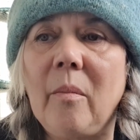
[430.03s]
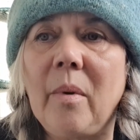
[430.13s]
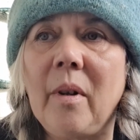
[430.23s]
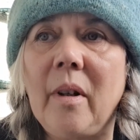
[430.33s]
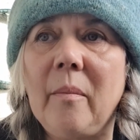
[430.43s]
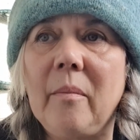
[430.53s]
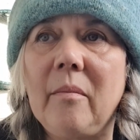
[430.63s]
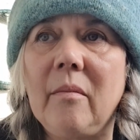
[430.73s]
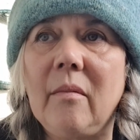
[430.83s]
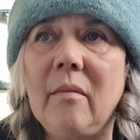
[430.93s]
but
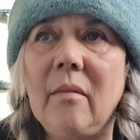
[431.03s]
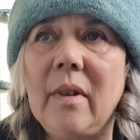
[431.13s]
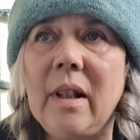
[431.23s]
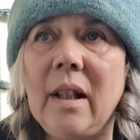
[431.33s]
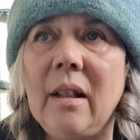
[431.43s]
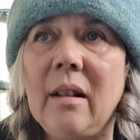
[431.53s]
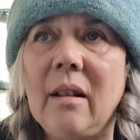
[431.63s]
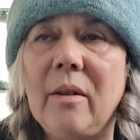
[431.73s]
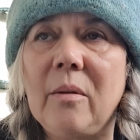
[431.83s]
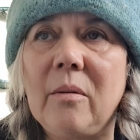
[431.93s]
then I
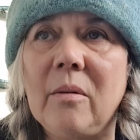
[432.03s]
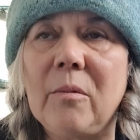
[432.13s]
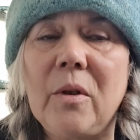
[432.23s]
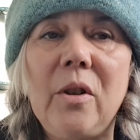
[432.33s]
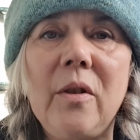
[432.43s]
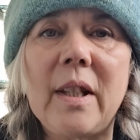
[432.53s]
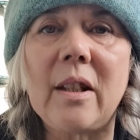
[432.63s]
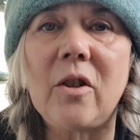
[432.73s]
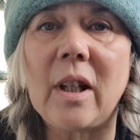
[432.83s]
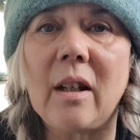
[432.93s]
thought, no, I'm going to use
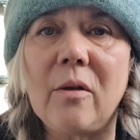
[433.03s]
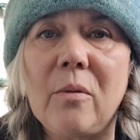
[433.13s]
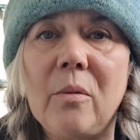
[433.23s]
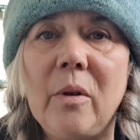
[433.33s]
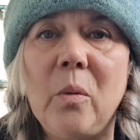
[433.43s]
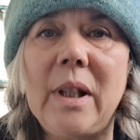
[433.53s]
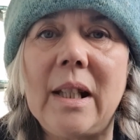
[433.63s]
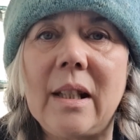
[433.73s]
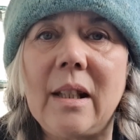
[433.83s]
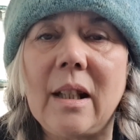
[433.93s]
this yarn, don't want to
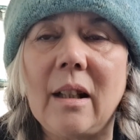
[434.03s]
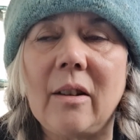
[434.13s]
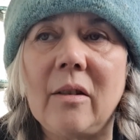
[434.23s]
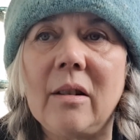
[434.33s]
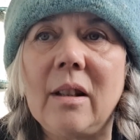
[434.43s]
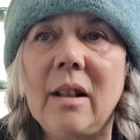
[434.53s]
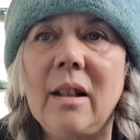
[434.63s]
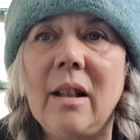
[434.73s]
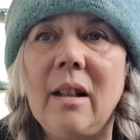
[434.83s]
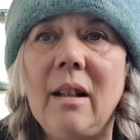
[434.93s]
waste the yarn.
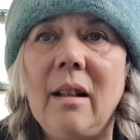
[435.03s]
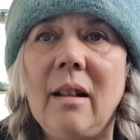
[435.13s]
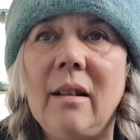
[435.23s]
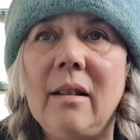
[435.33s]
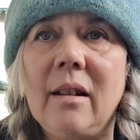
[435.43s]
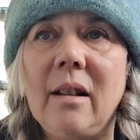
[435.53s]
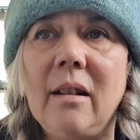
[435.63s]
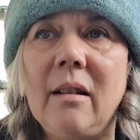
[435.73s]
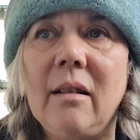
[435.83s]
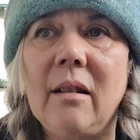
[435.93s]
And
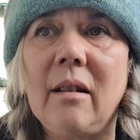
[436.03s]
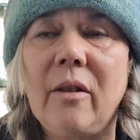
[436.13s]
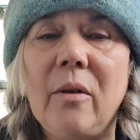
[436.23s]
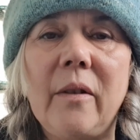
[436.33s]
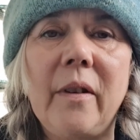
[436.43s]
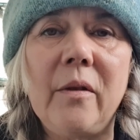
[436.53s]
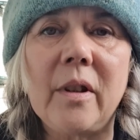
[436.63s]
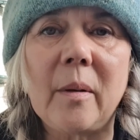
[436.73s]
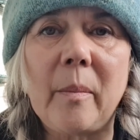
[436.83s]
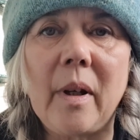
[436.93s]
I thought I'd
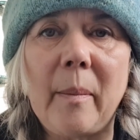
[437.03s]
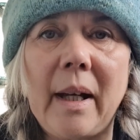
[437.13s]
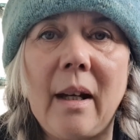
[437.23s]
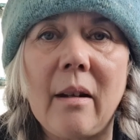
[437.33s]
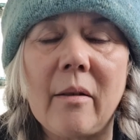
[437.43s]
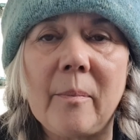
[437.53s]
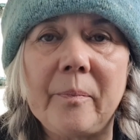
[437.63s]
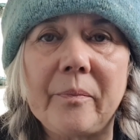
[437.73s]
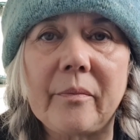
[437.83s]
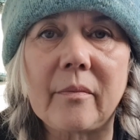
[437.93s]
found a pattern
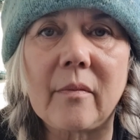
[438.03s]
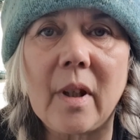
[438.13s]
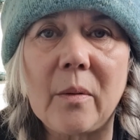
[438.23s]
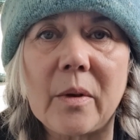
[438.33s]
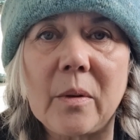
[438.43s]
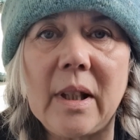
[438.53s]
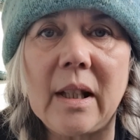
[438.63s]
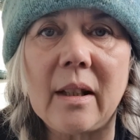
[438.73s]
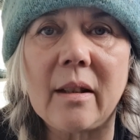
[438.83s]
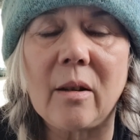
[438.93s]
that I was going to
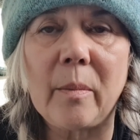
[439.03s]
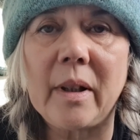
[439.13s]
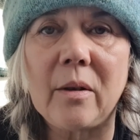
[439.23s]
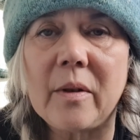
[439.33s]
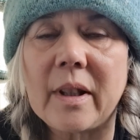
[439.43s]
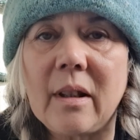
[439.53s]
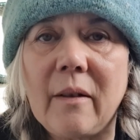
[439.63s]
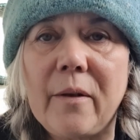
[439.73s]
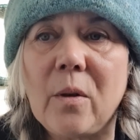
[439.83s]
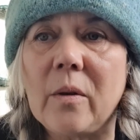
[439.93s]
knit it up in, because I
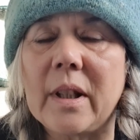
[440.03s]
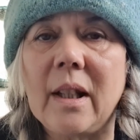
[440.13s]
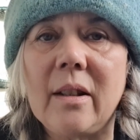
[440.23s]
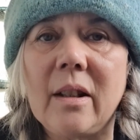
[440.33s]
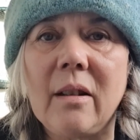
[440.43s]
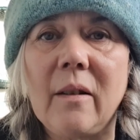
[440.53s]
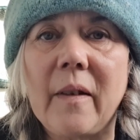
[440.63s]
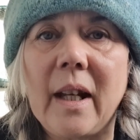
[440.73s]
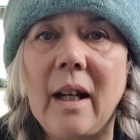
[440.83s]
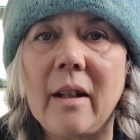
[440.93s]
frogged it. I didn't have
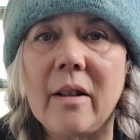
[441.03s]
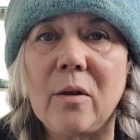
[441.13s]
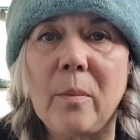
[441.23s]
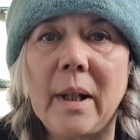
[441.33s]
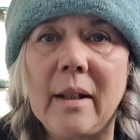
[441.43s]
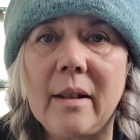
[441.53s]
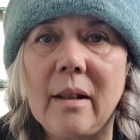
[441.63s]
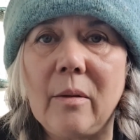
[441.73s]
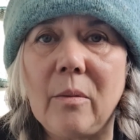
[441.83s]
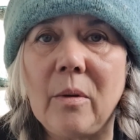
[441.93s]
the heart to go back
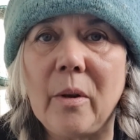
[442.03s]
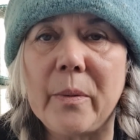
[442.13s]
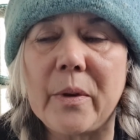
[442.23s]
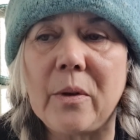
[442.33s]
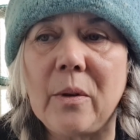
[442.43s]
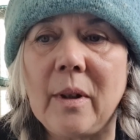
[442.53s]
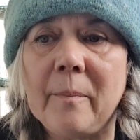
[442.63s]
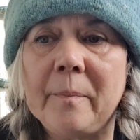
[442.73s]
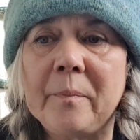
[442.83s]
to what I was doing.